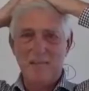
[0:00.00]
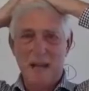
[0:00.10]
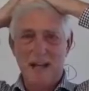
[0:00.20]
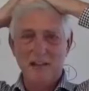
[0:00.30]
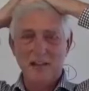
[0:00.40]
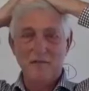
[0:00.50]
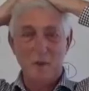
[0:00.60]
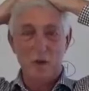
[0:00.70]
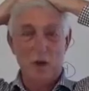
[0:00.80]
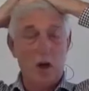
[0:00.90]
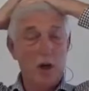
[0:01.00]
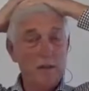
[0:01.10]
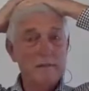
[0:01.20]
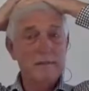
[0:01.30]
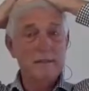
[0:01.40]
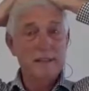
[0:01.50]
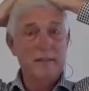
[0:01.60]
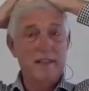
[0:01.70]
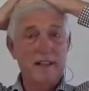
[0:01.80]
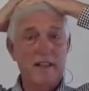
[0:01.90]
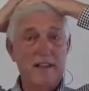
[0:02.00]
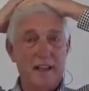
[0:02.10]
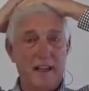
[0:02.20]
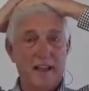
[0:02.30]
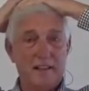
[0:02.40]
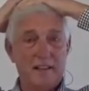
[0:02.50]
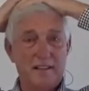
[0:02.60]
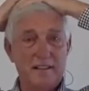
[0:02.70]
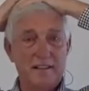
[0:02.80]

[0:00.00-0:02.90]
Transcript: compassion for all living things?